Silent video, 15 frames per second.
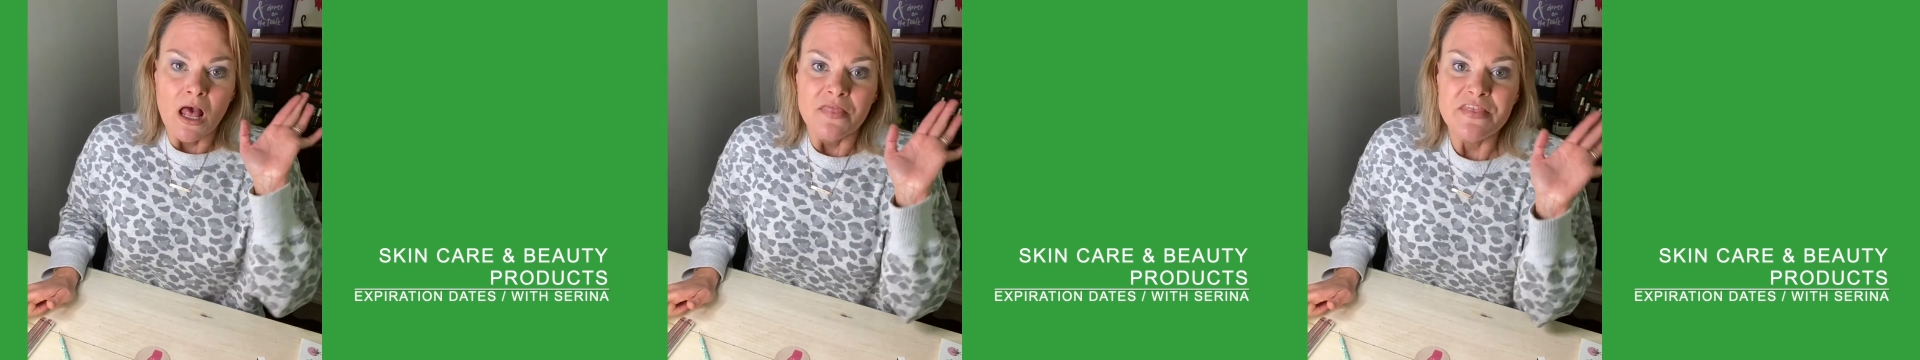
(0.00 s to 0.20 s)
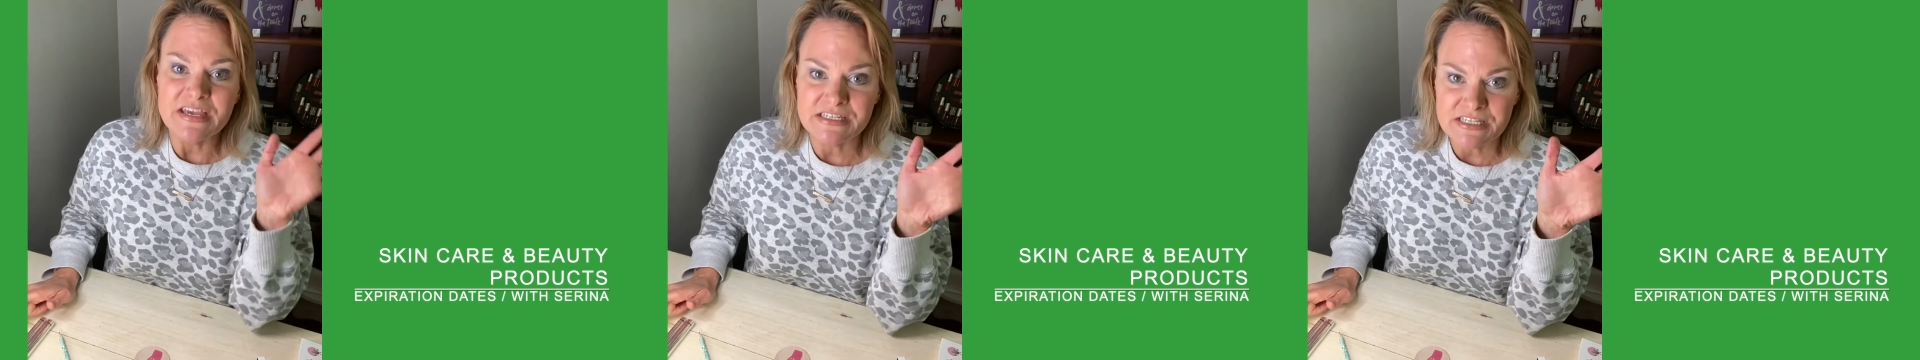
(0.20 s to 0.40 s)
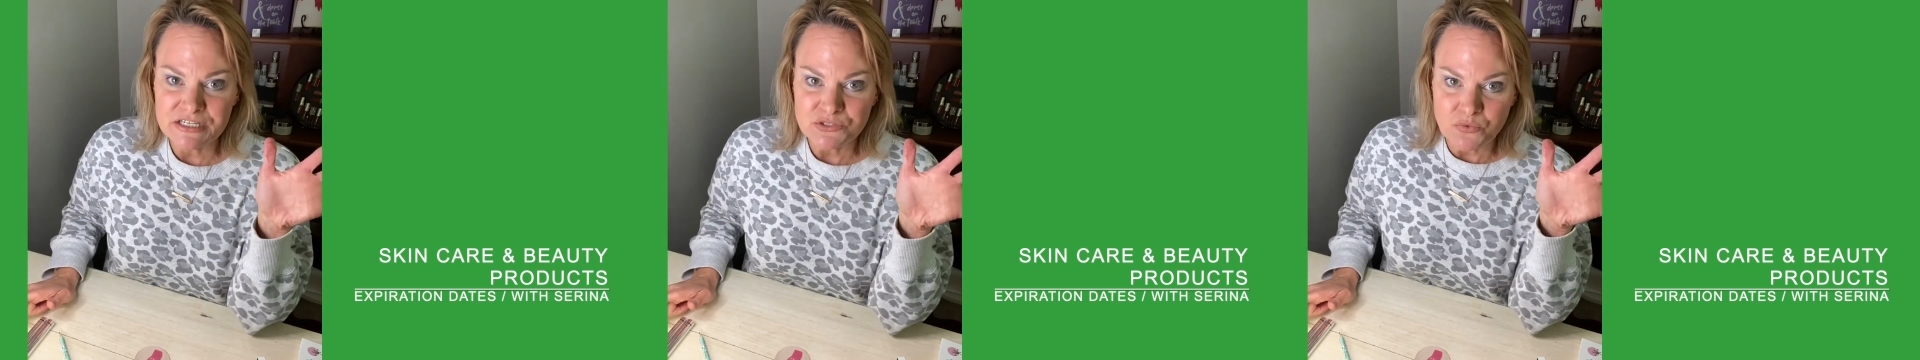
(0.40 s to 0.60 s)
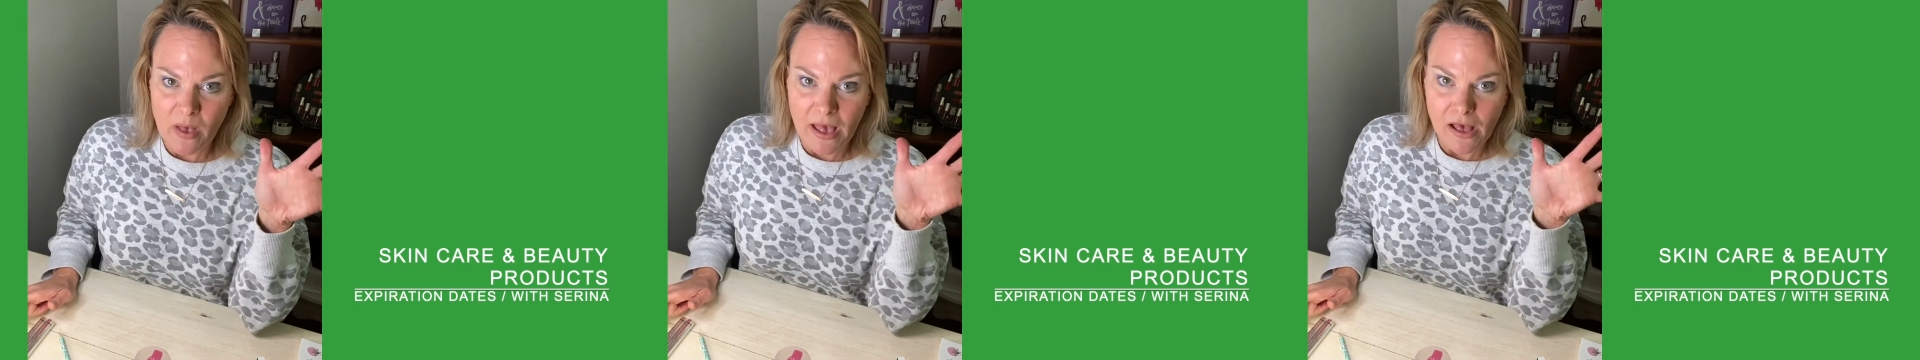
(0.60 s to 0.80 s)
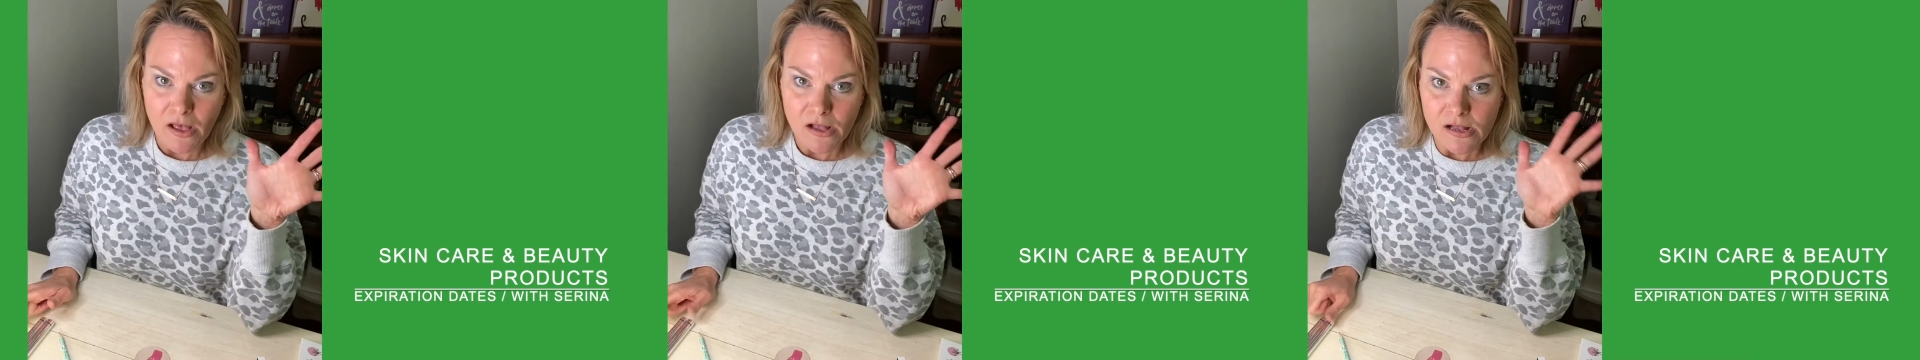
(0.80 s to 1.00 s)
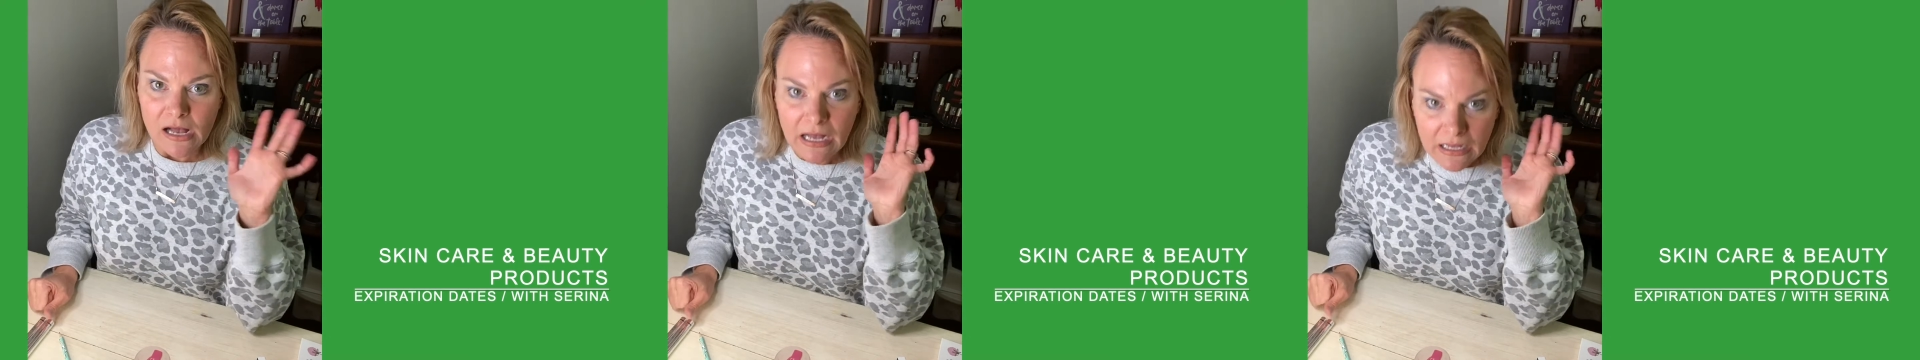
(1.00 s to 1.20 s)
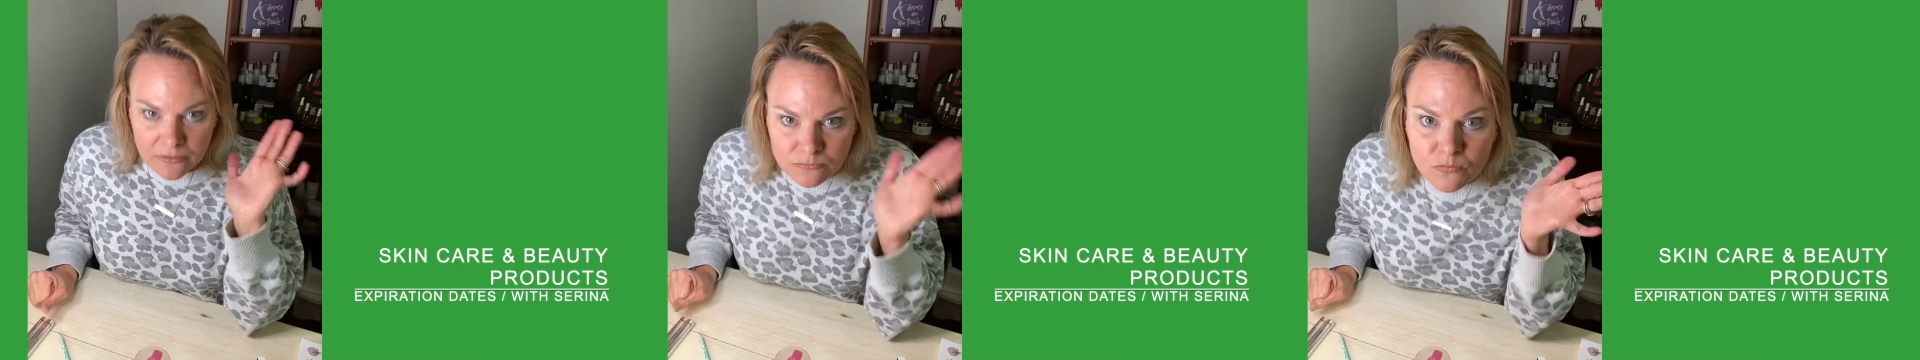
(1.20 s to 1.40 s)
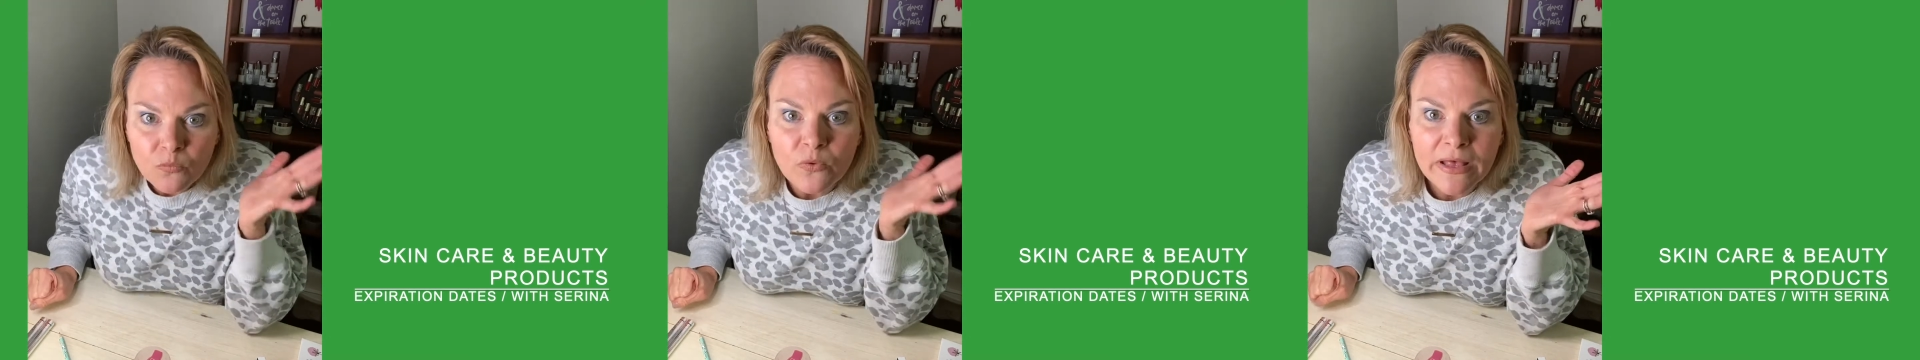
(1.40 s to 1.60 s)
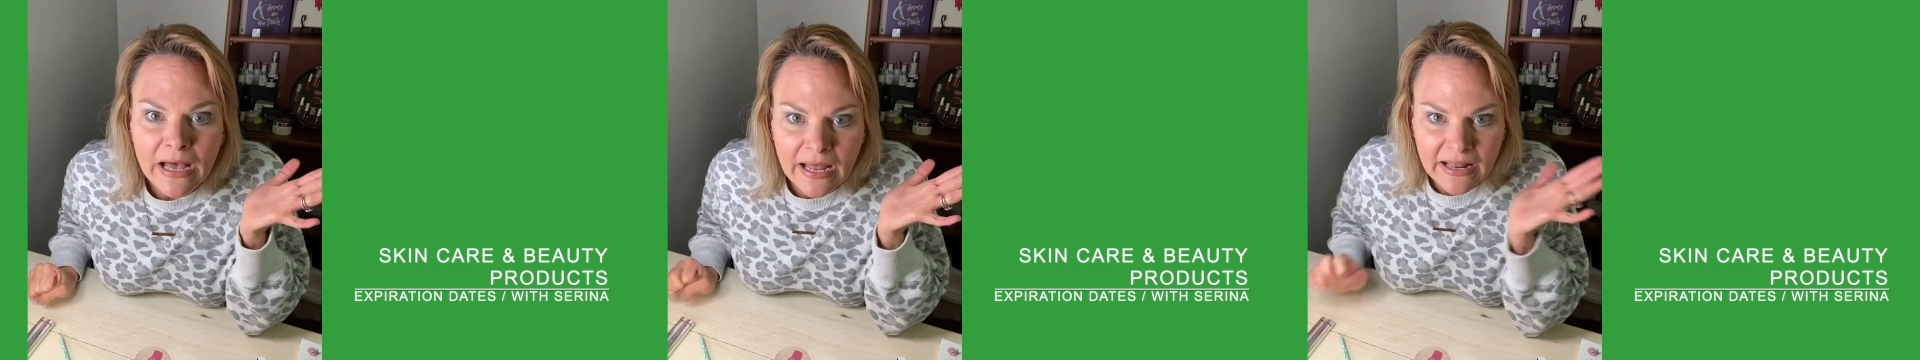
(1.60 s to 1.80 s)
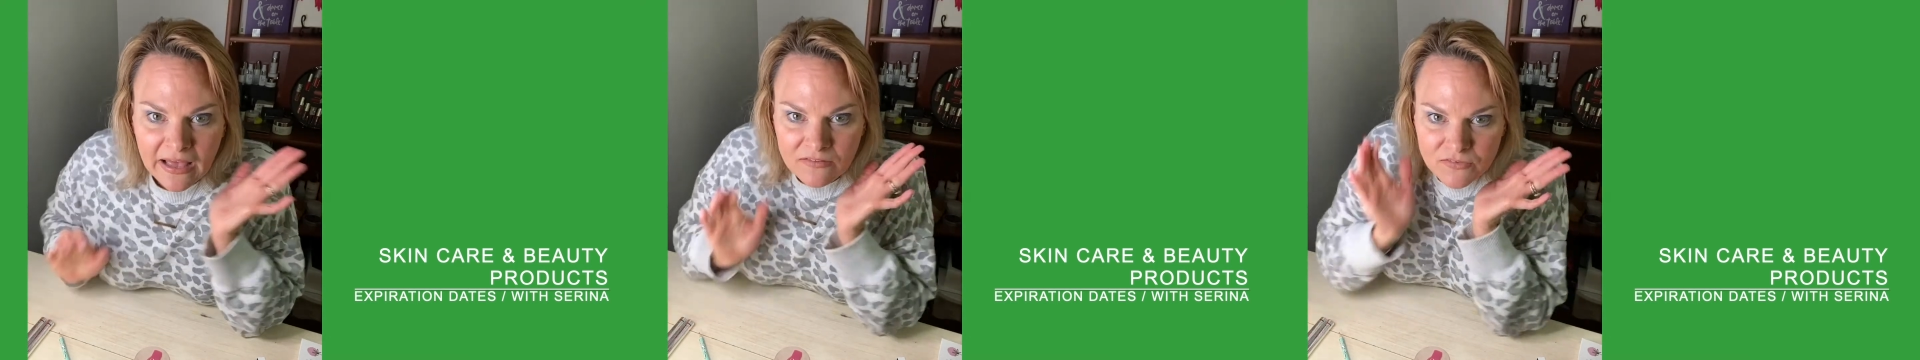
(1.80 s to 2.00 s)
This is where we
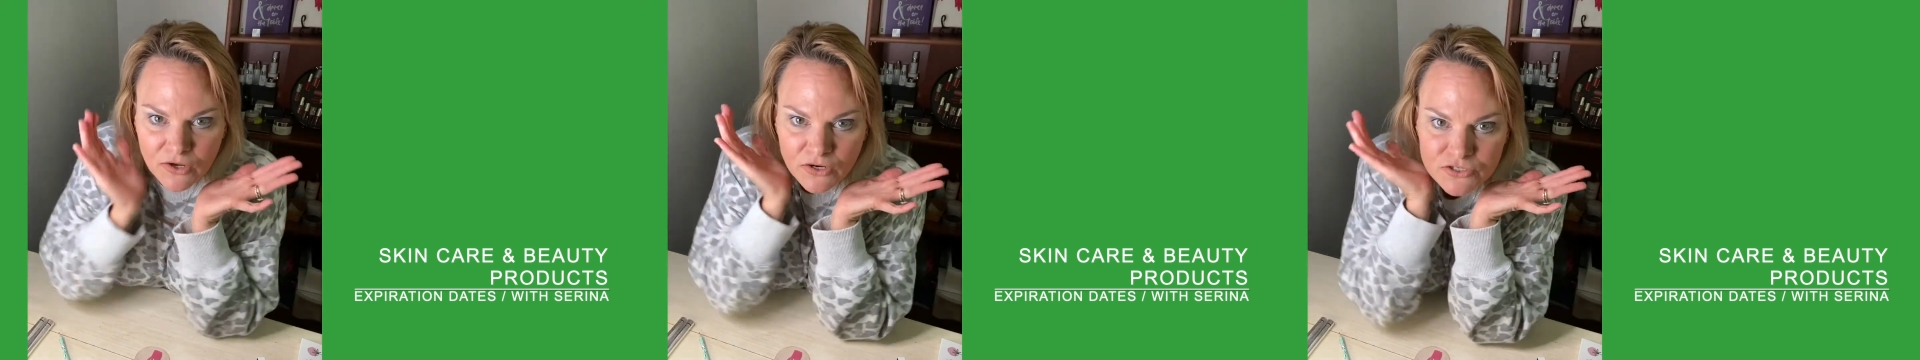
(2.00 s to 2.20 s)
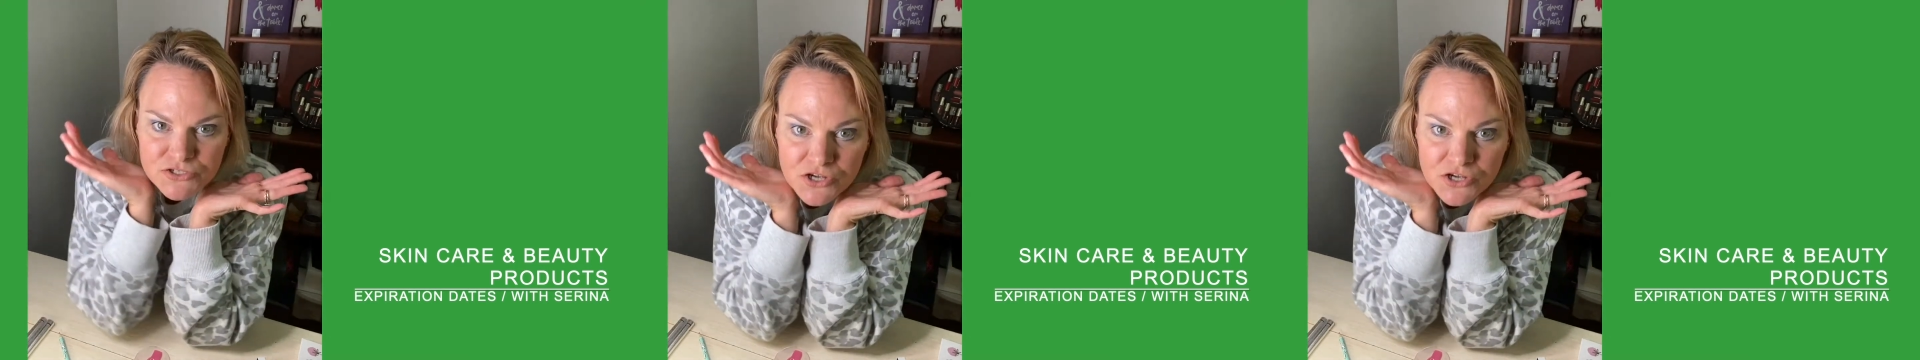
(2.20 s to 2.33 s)
got to have a heart